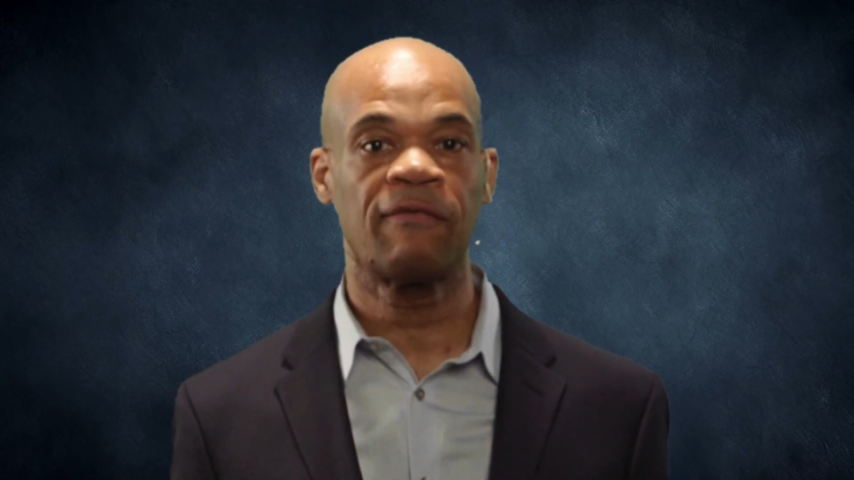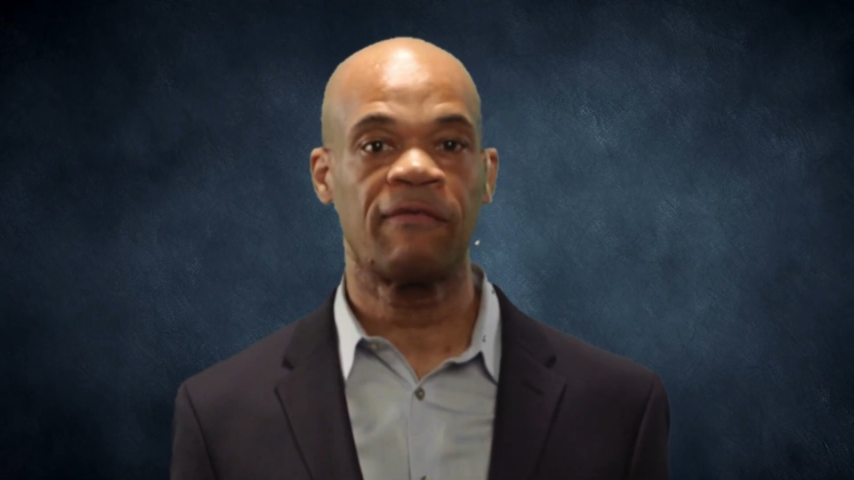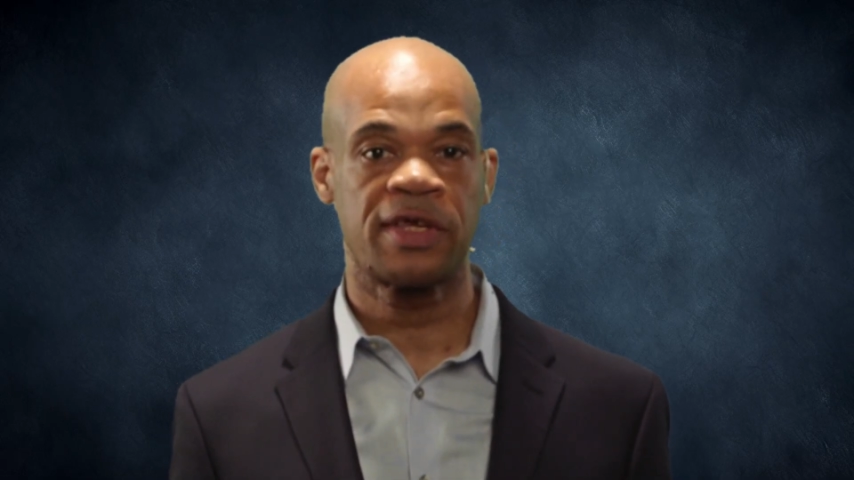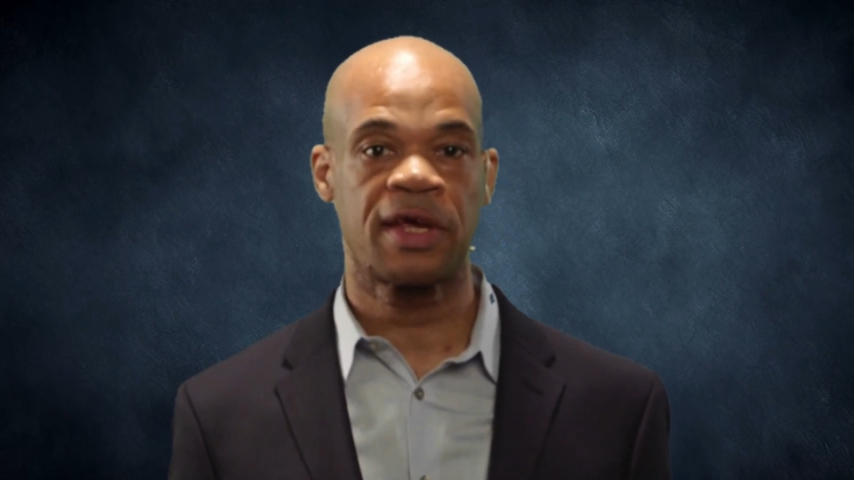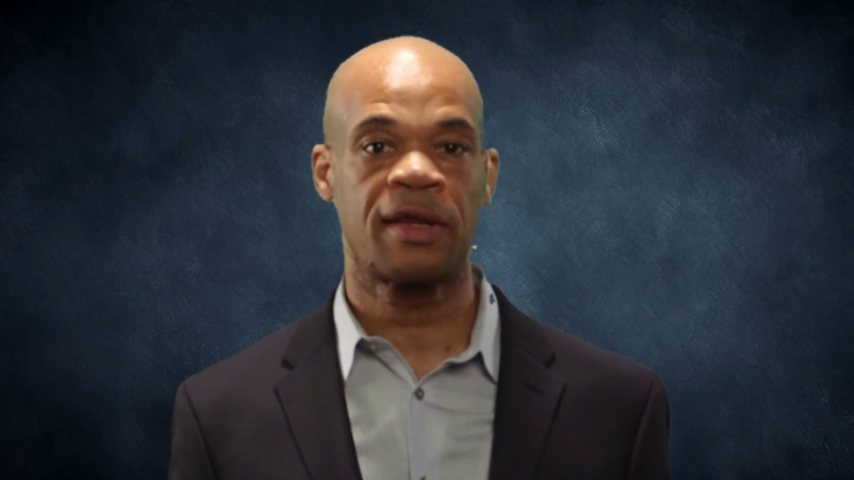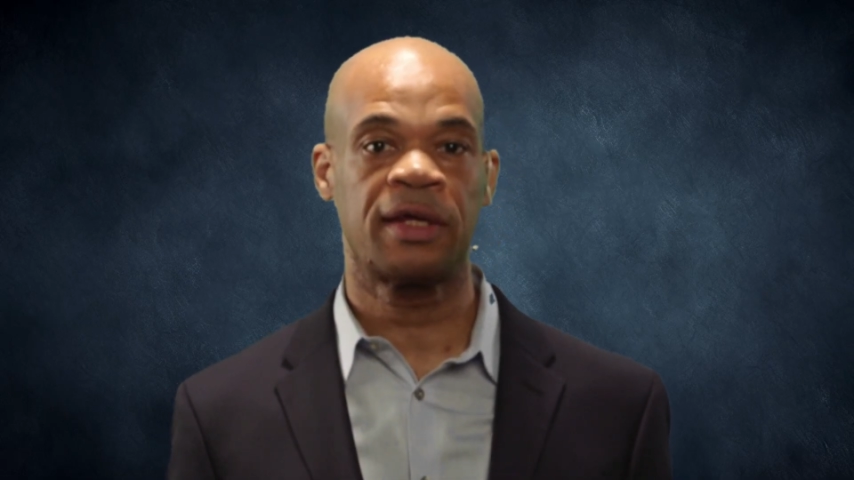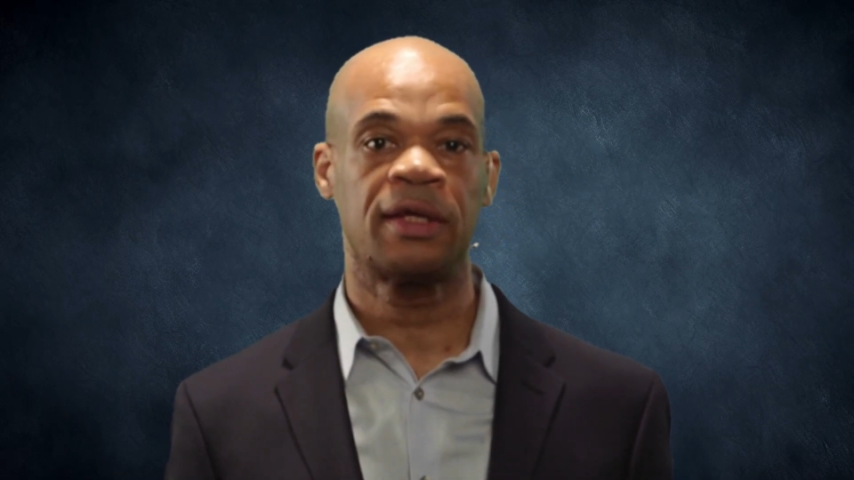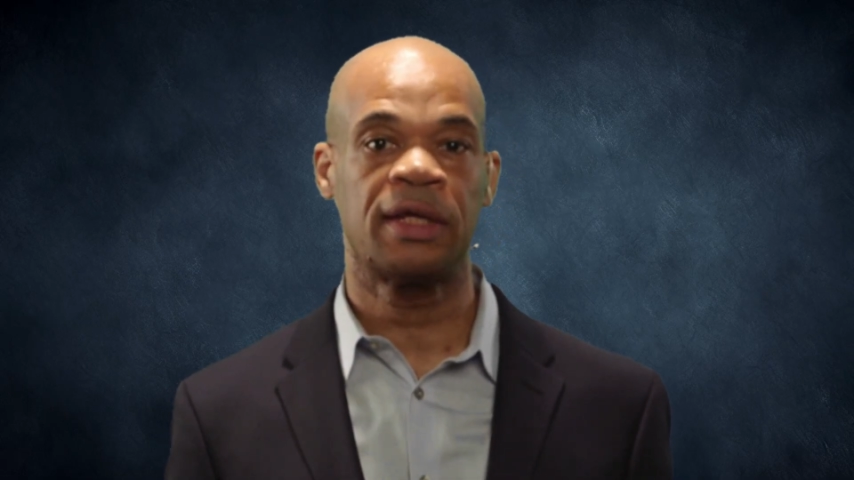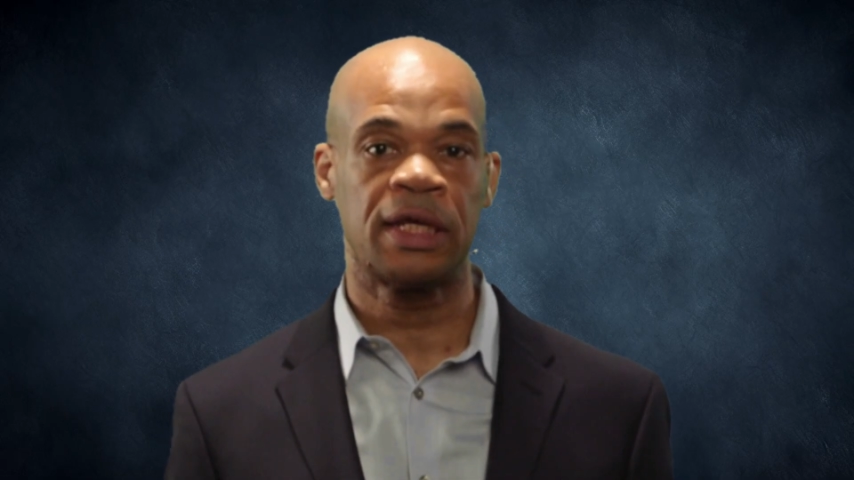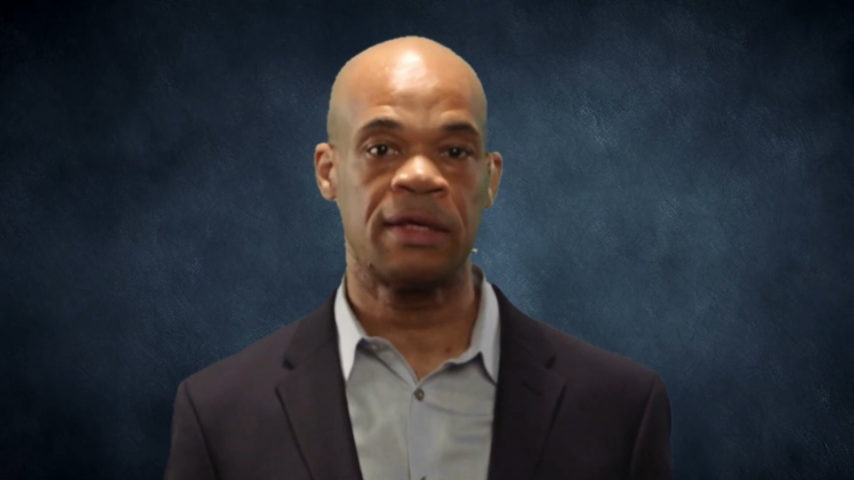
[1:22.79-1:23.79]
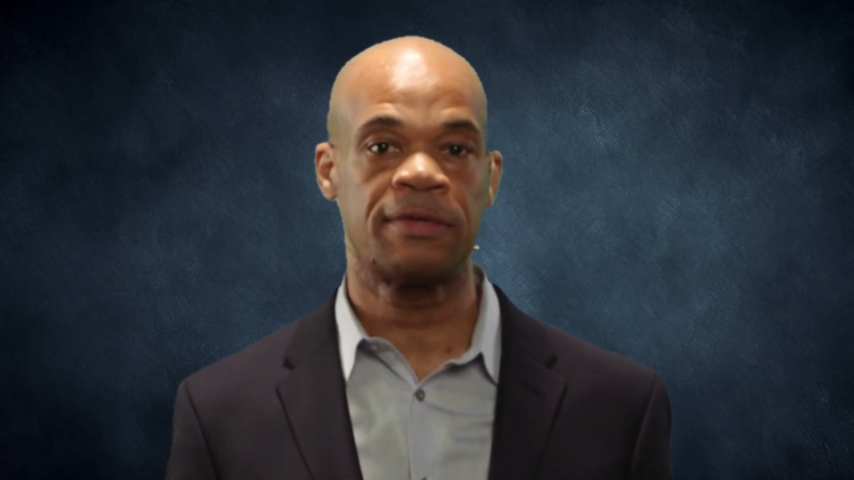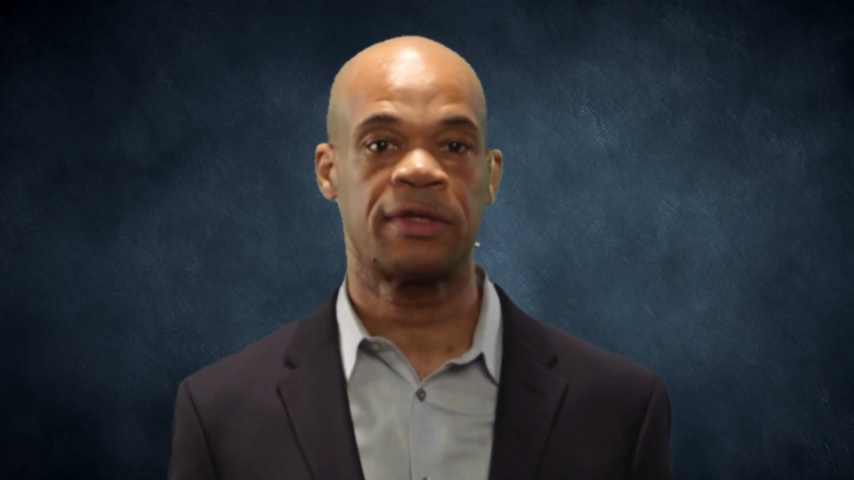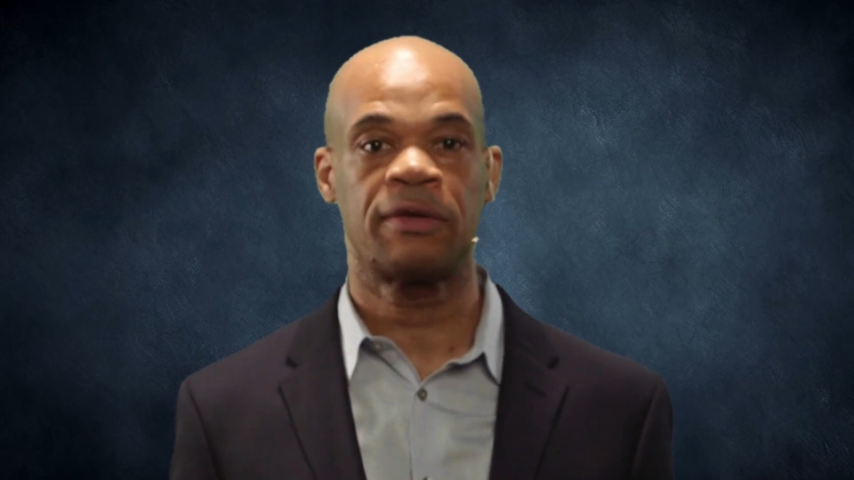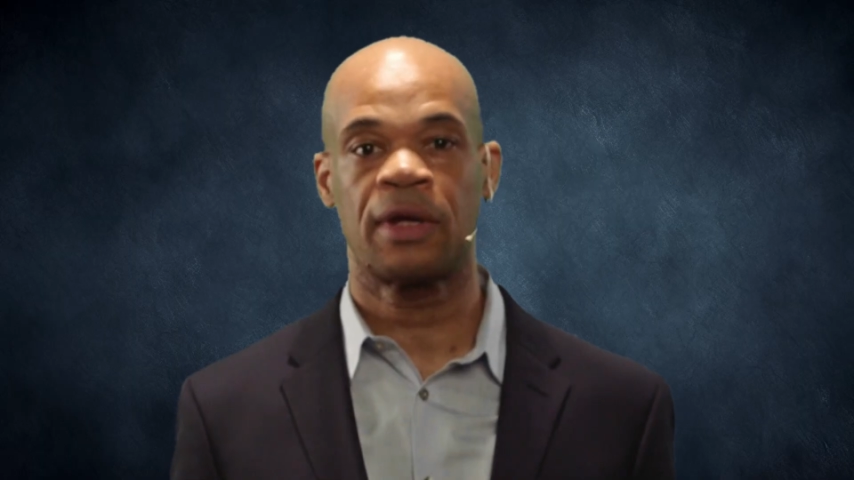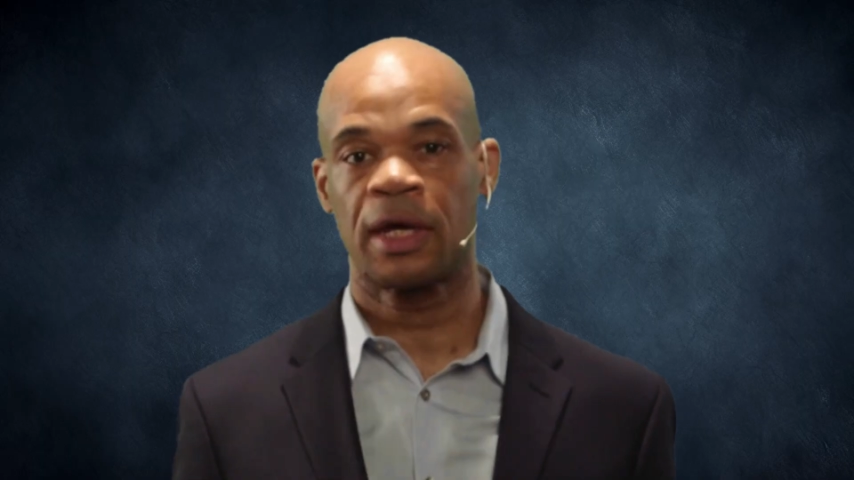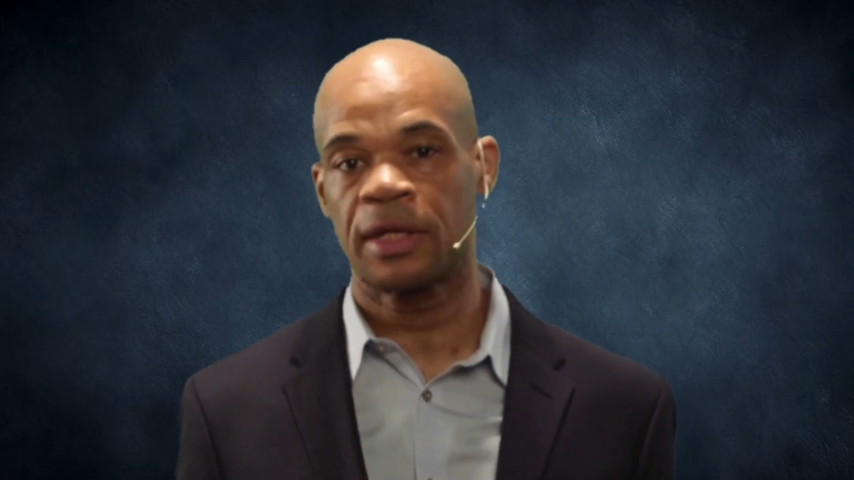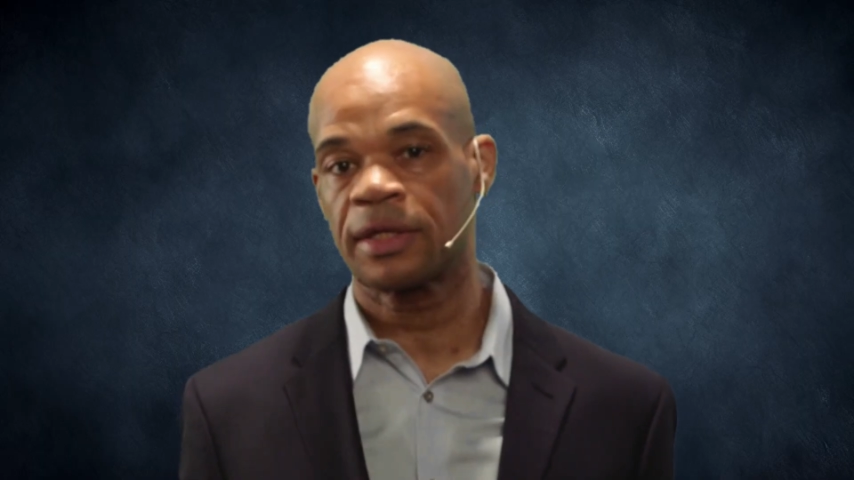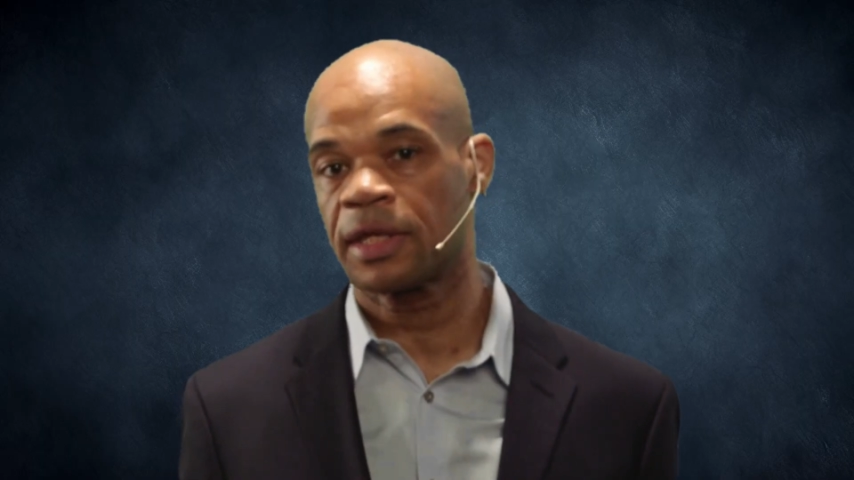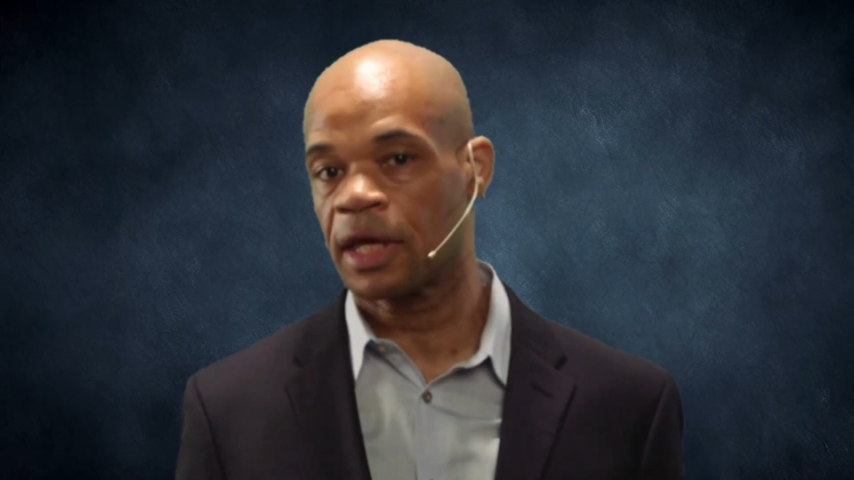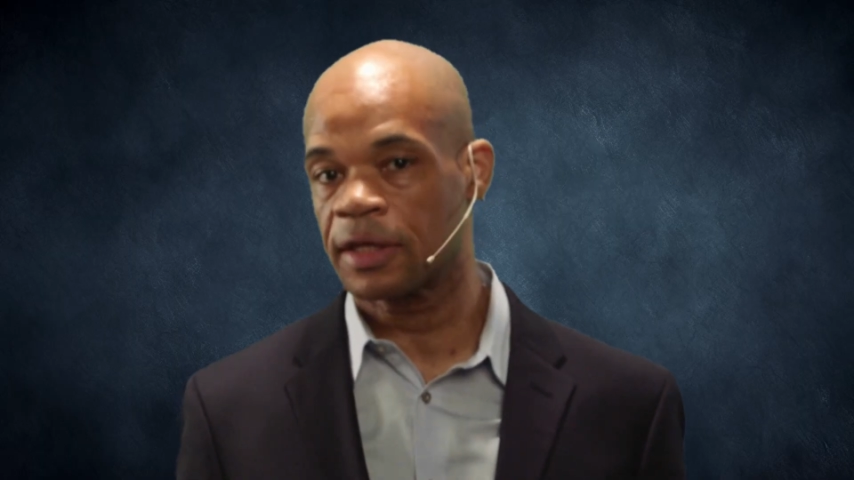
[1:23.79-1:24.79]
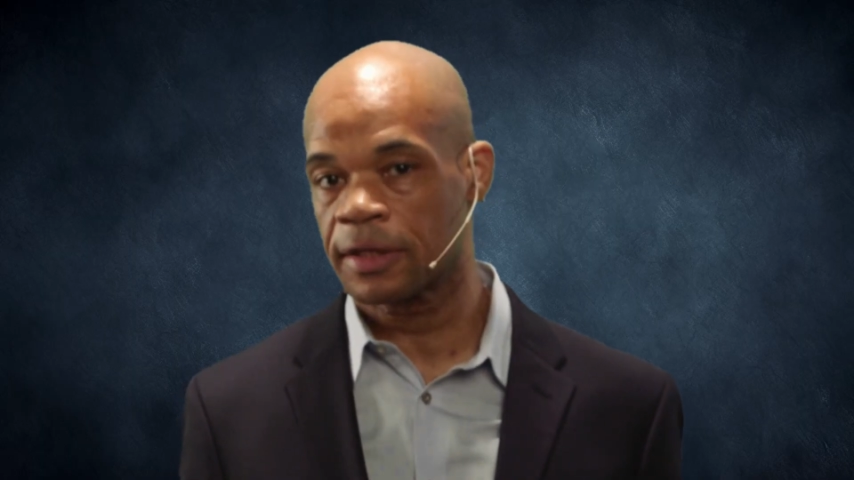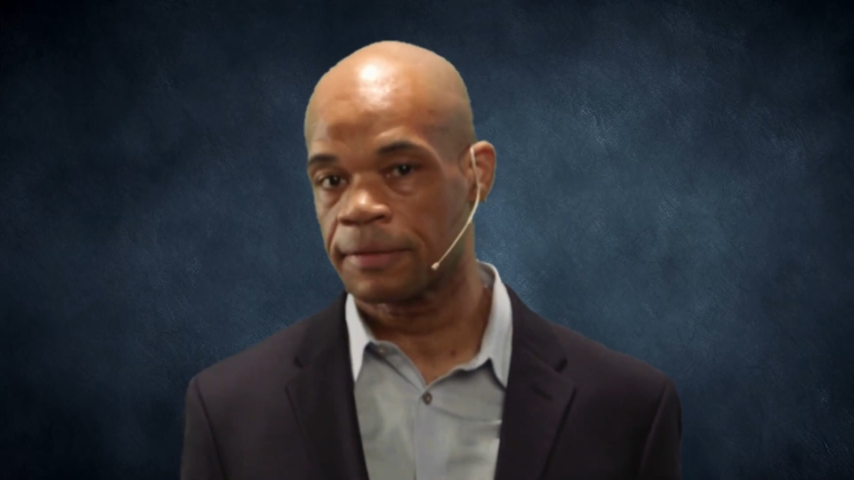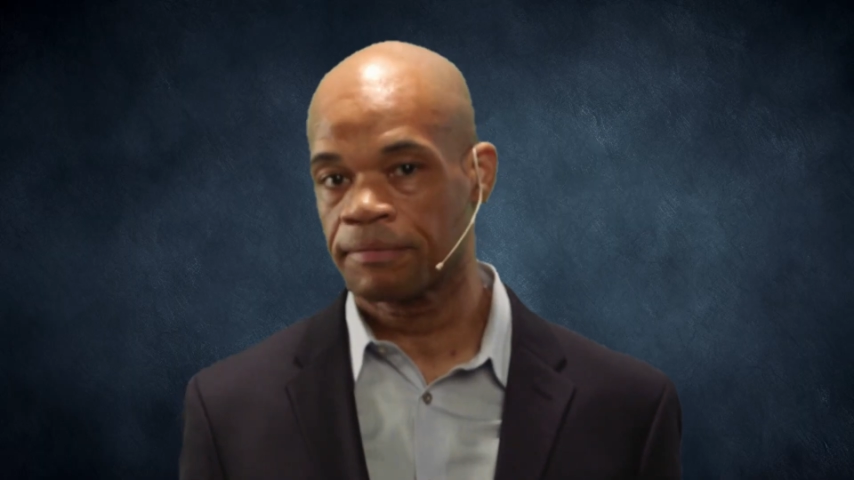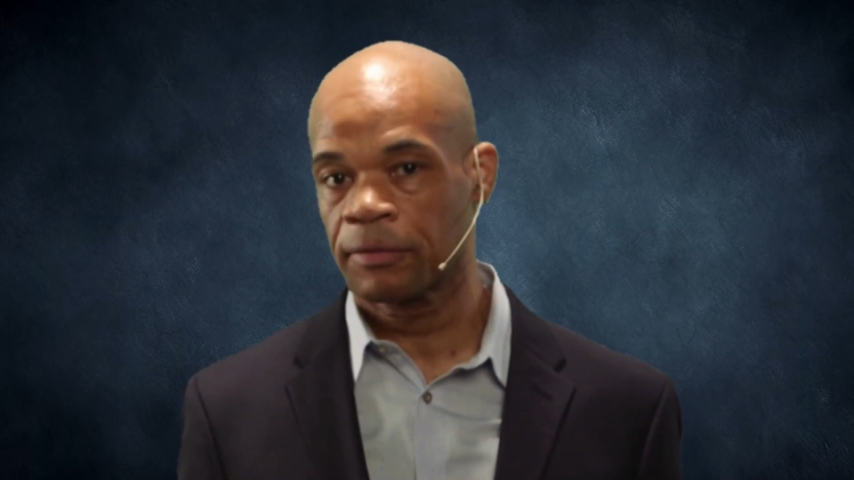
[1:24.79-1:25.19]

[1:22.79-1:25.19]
physically leaves the United States.